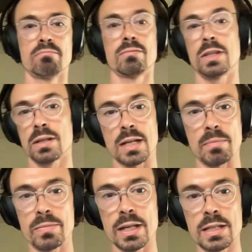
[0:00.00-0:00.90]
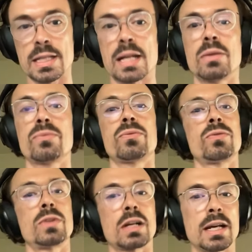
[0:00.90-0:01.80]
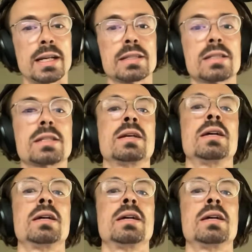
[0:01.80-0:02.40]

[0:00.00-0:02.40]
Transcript: the company itself, the clients,